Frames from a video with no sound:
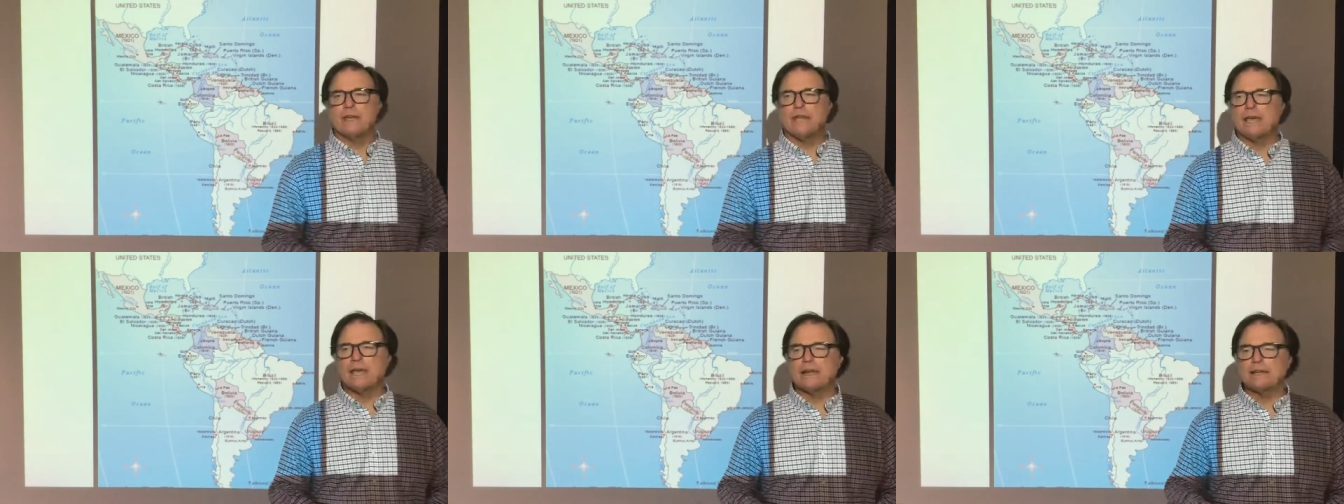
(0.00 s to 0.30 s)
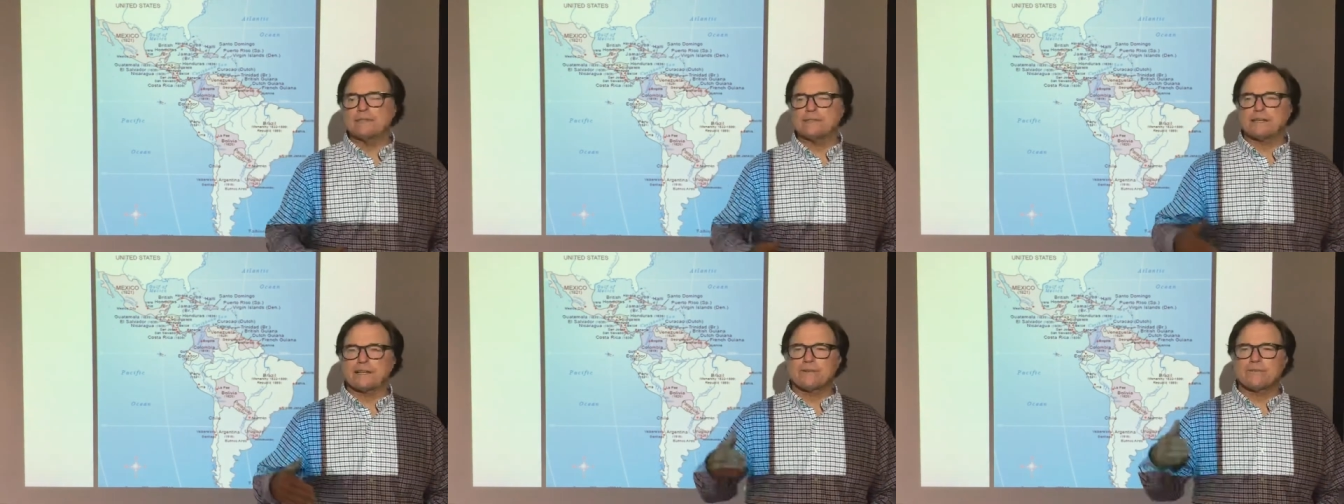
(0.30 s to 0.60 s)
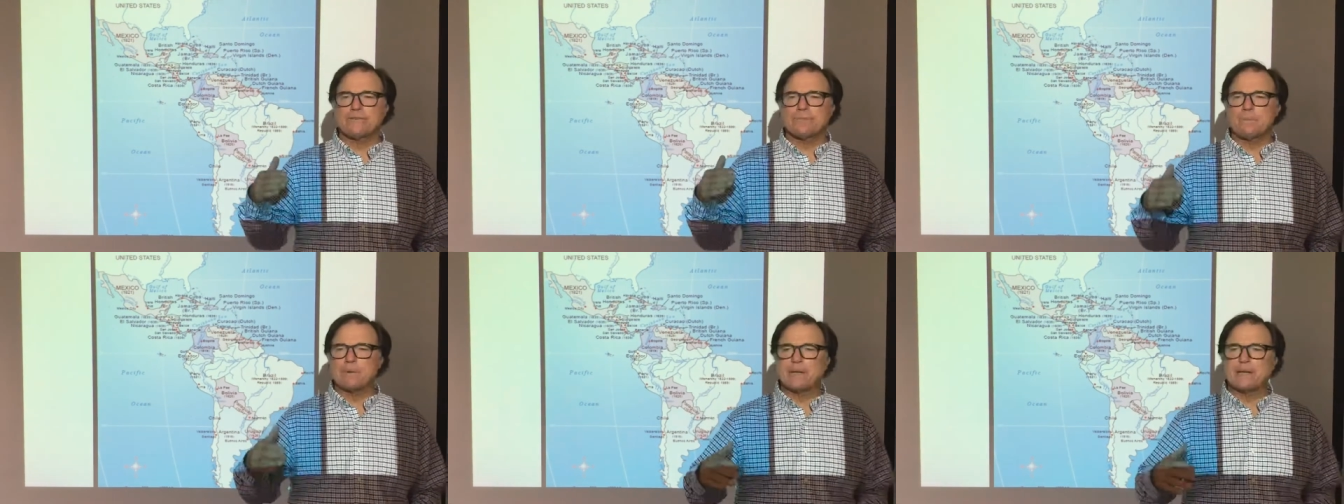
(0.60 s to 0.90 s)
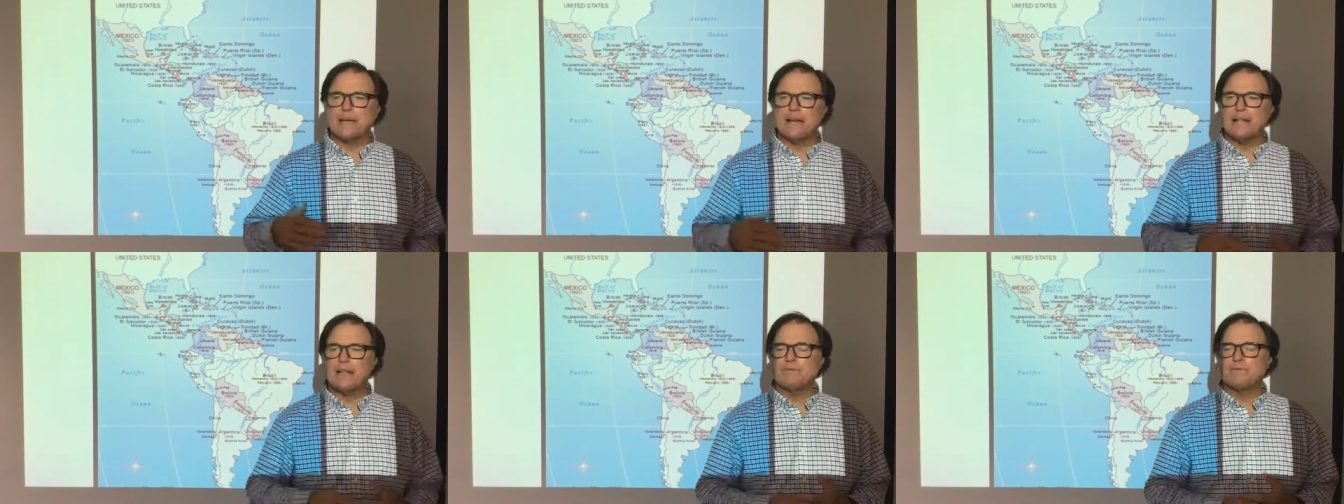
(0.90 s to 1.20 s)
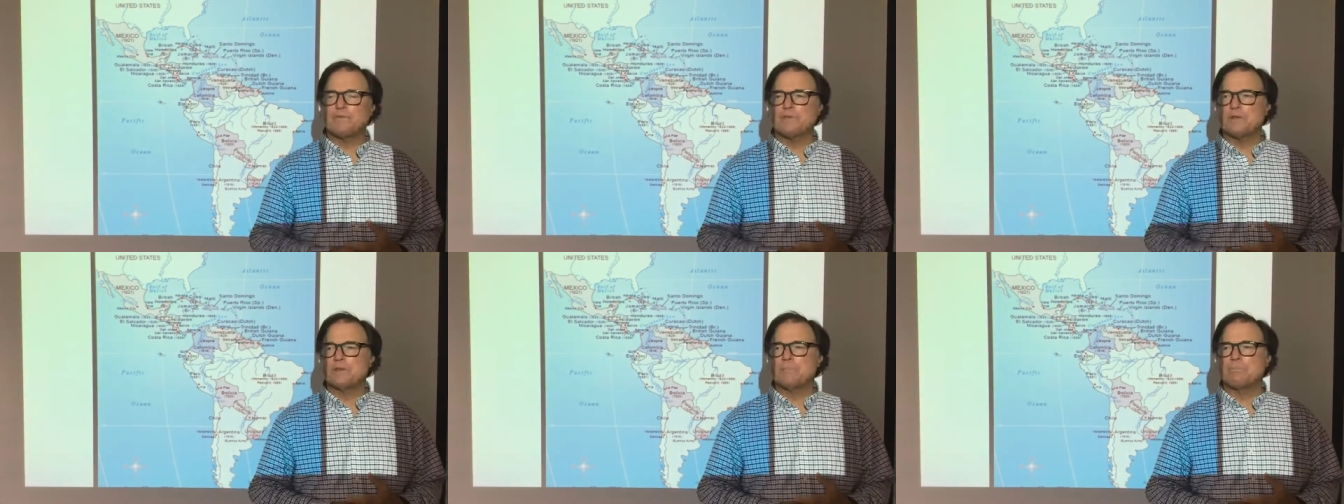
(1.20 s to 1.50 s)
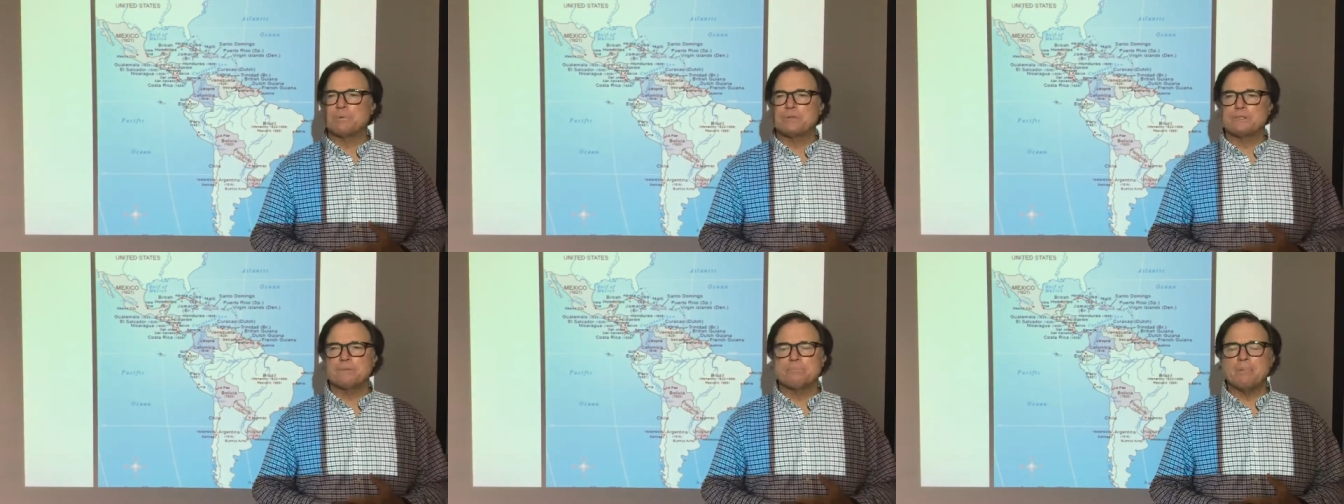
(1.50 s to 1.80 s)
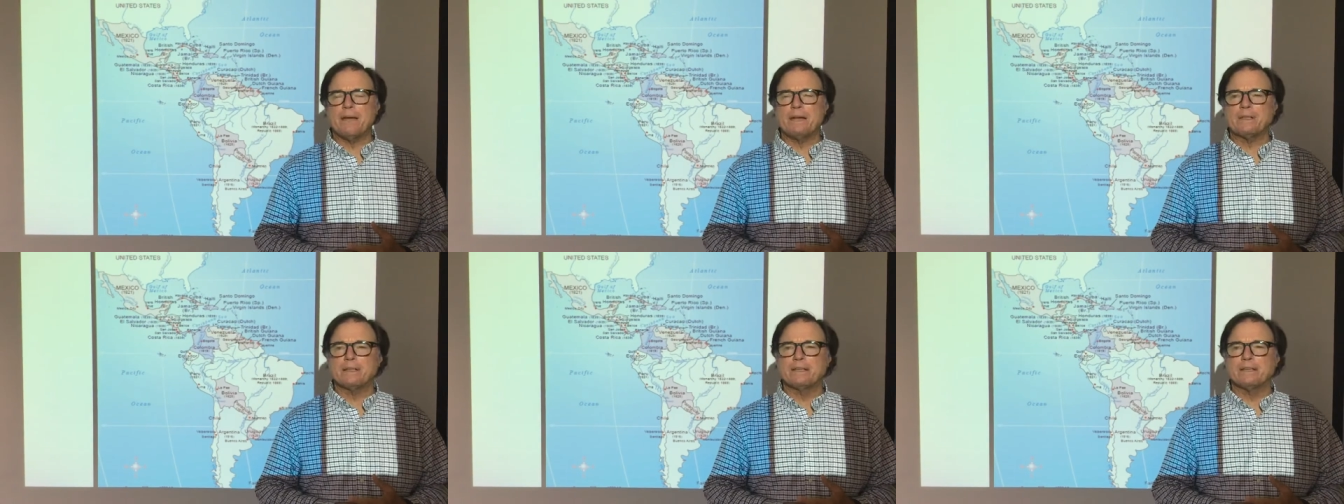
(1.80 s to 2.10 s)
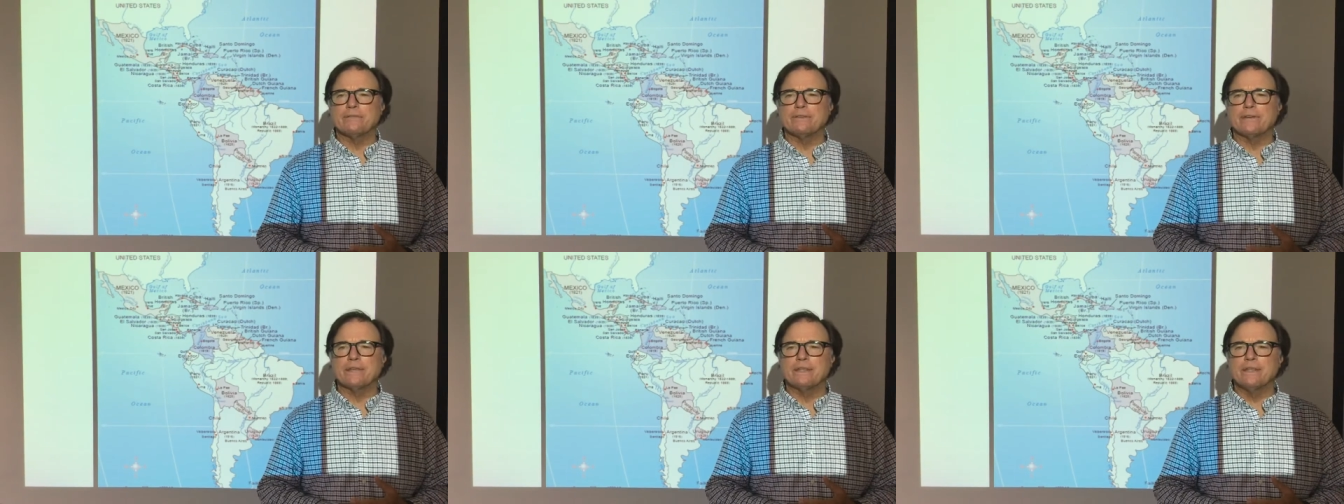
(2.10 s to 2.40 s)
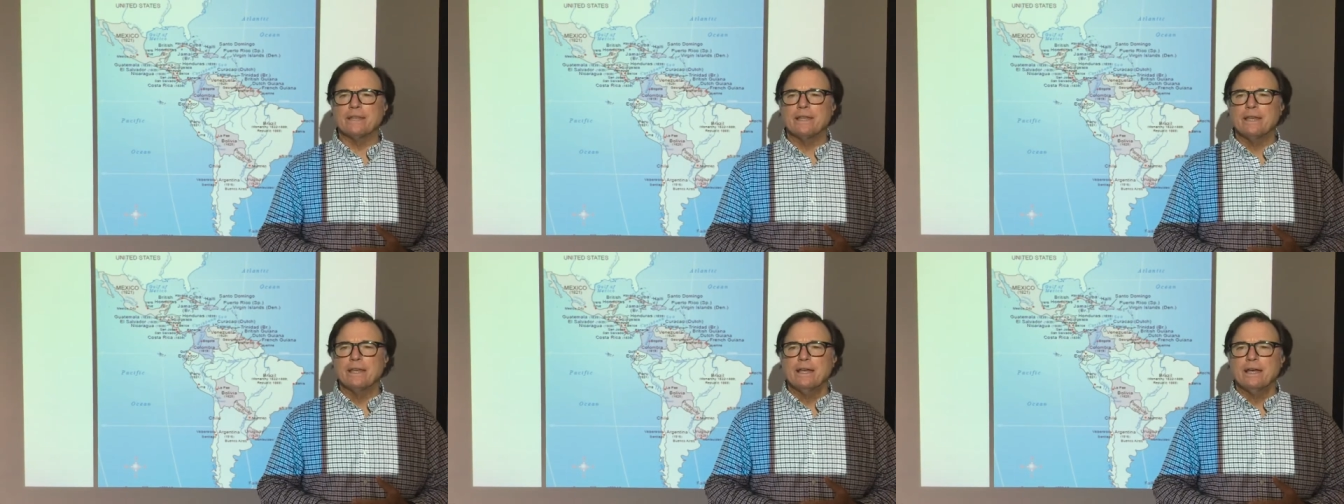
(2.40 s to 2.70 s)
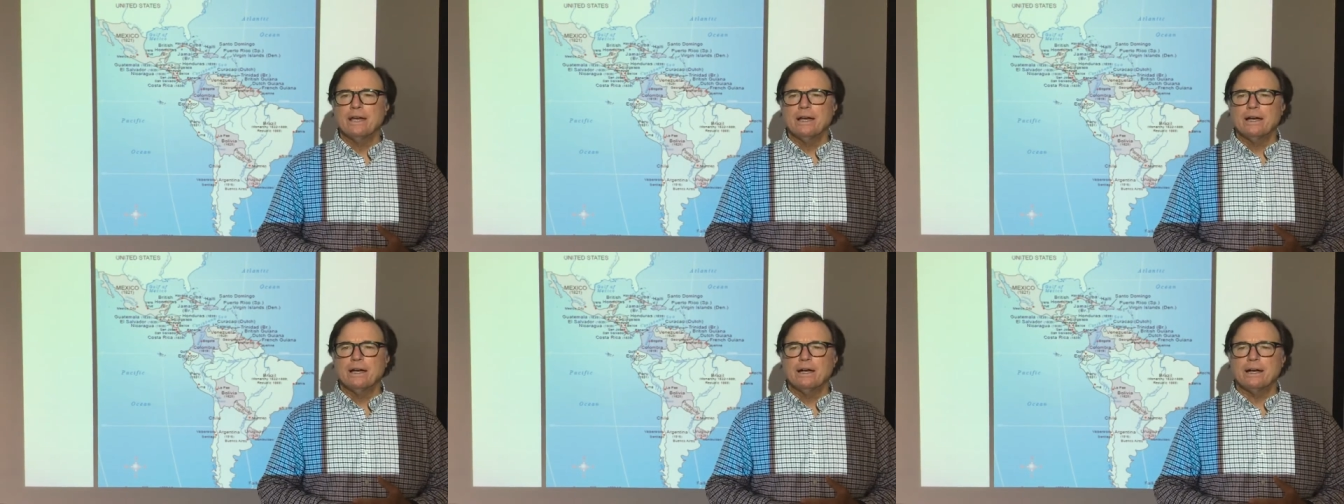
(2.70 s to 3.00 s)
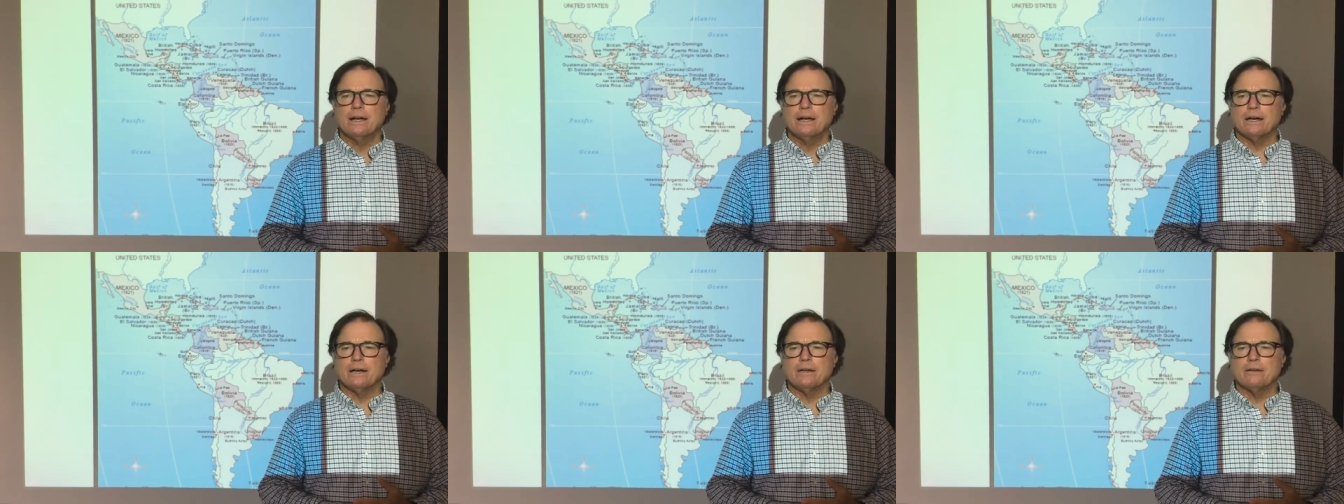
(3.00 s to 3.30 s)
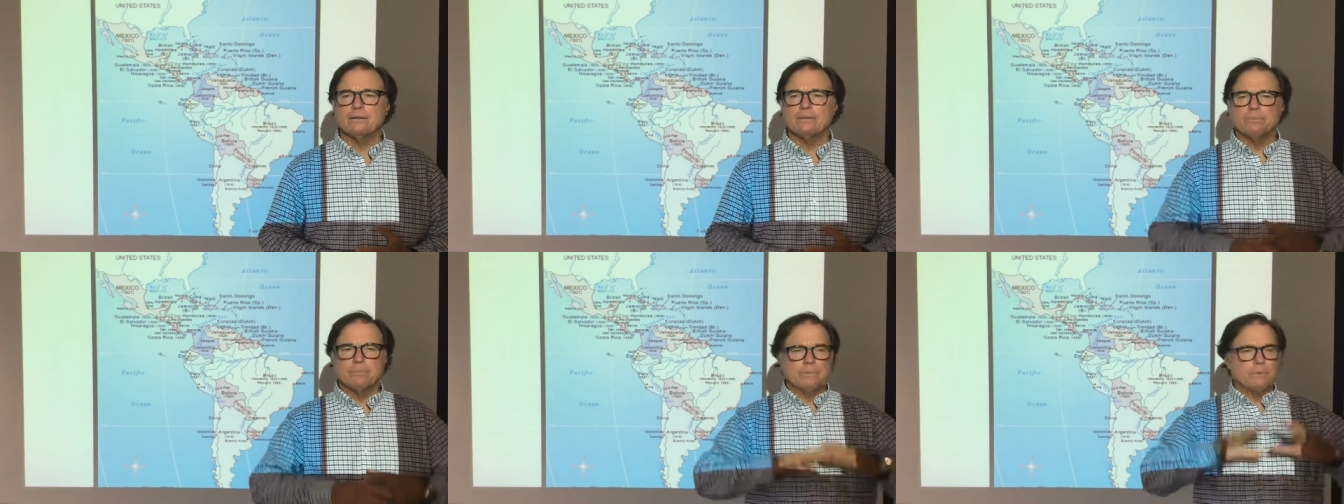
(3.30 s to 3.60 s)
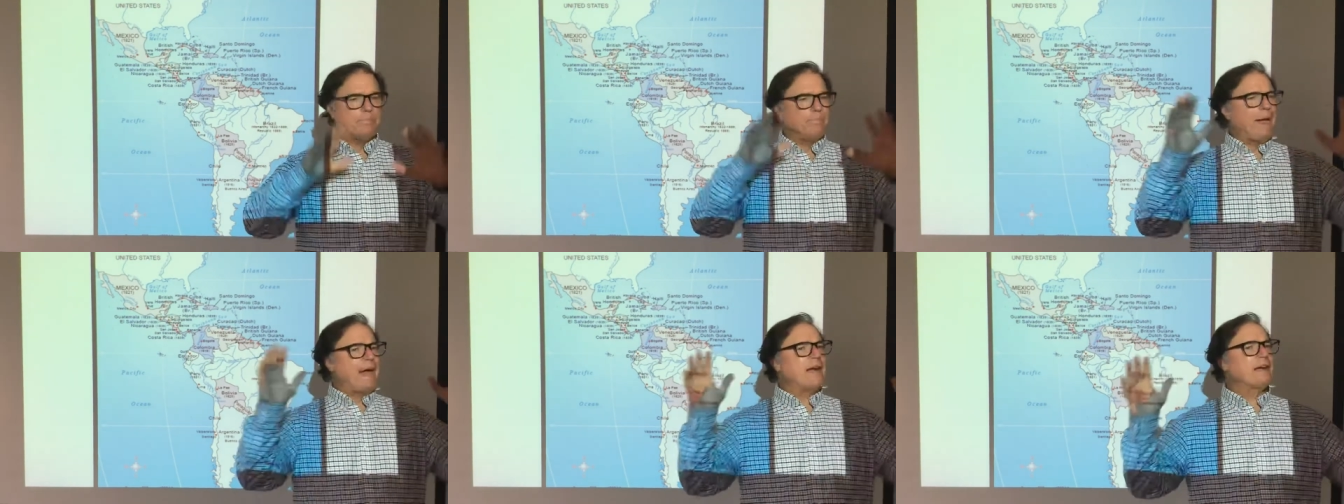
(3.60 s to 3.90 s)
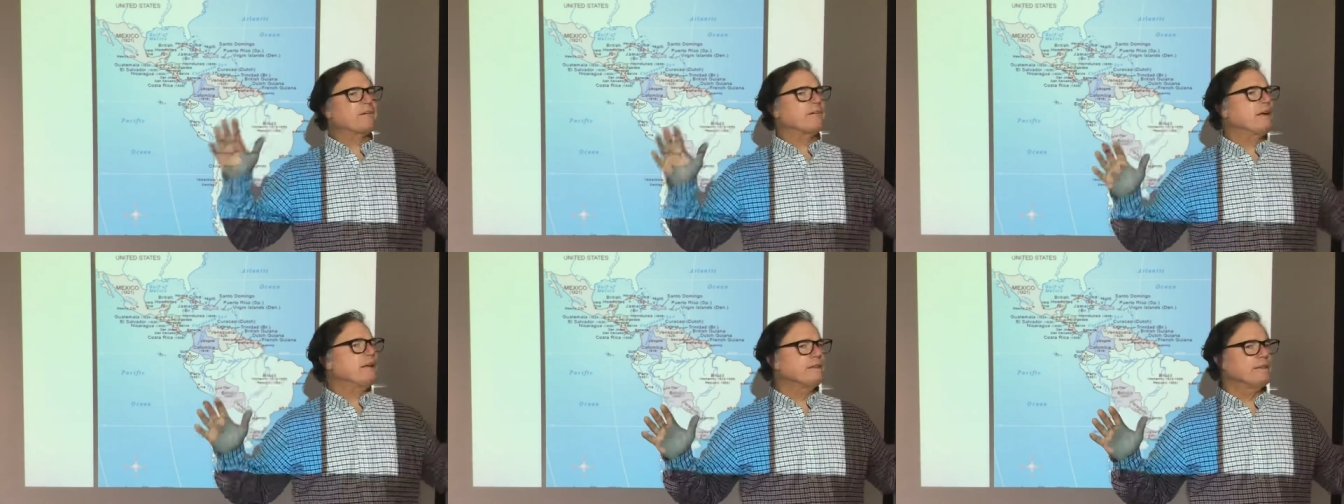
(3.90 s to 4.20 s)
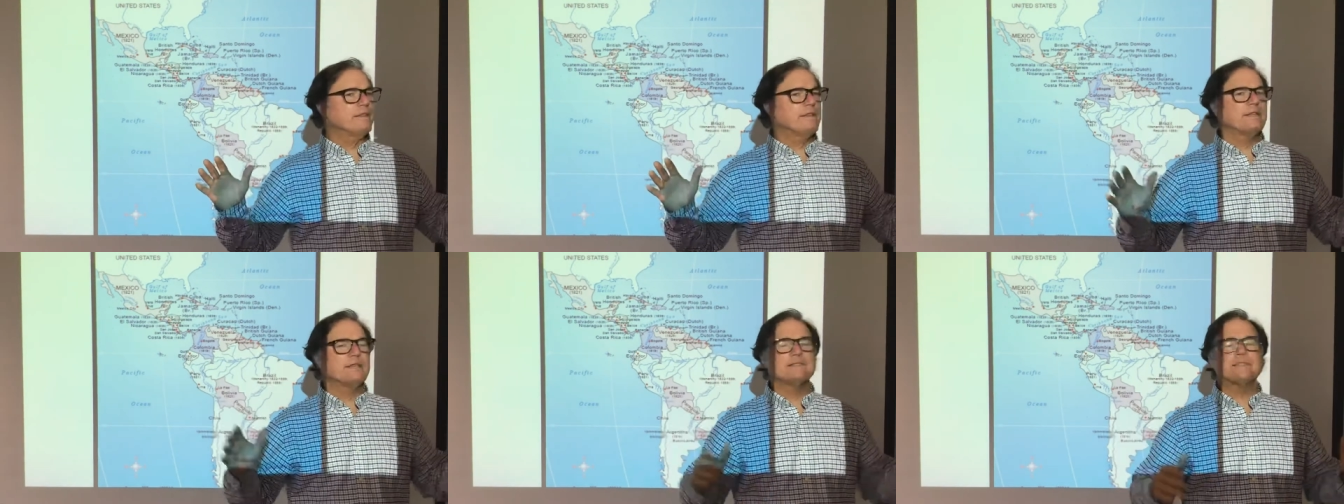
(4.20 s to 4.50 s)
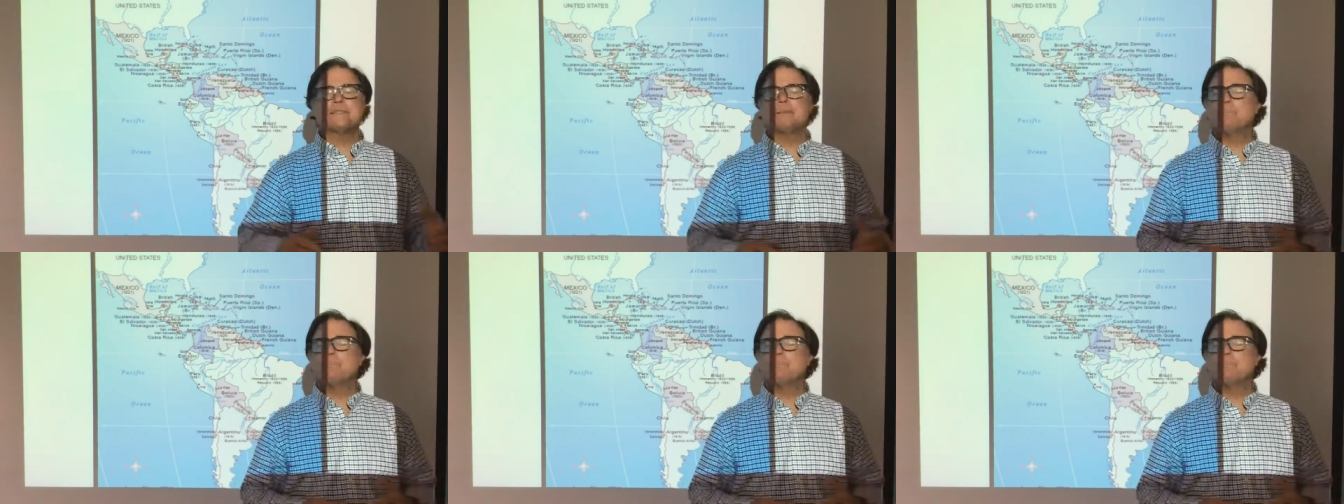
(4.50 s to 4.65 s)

And it's a, from a California perspective. And uh, background to this, the